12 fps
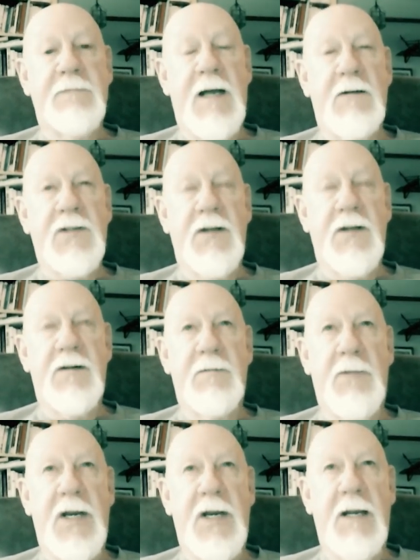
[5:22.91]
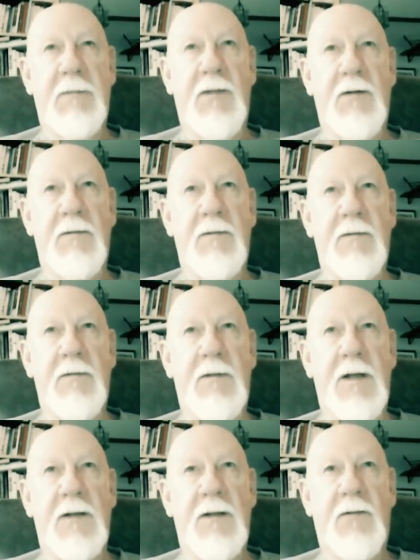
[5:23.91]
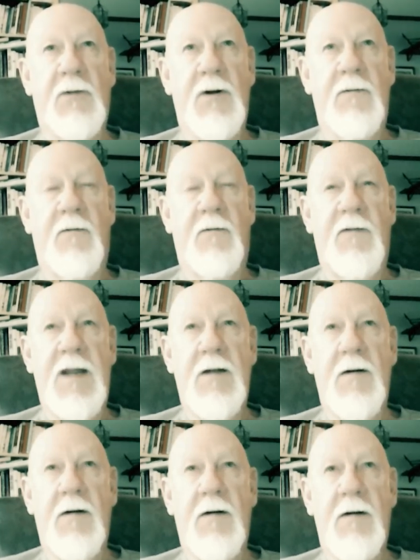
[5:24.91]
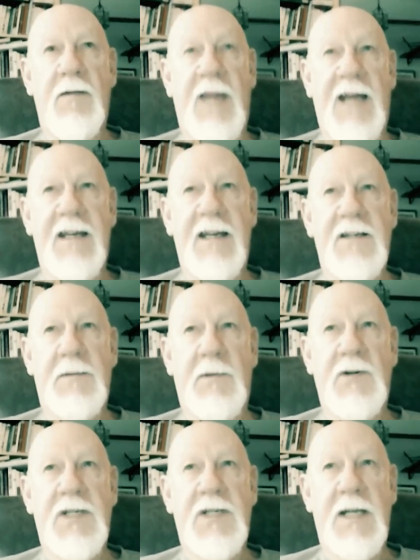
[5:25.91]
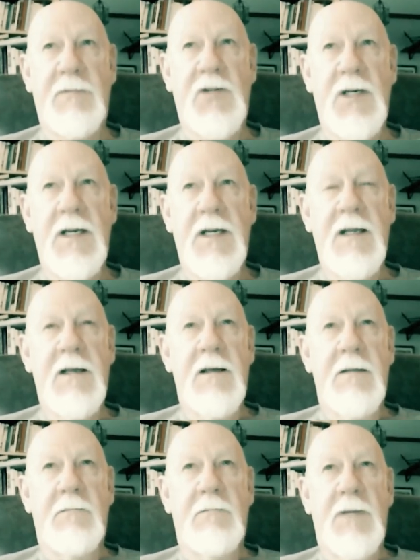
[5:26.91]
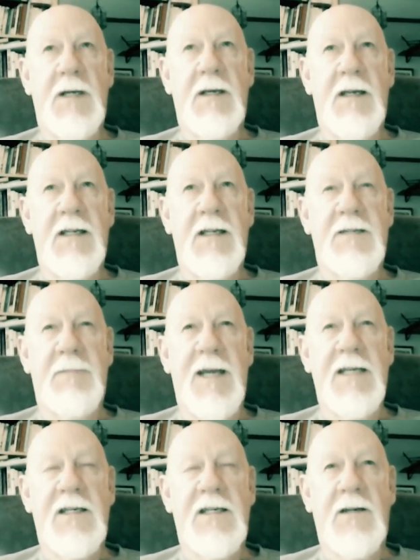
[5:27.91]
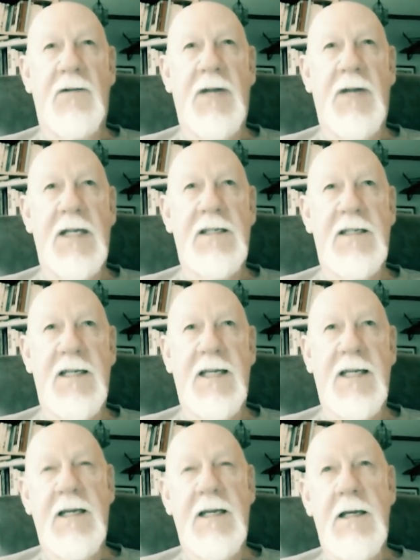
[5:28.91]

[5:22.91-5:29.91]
I was going to bring up the word fear. That is a perception, but it's based on instinct.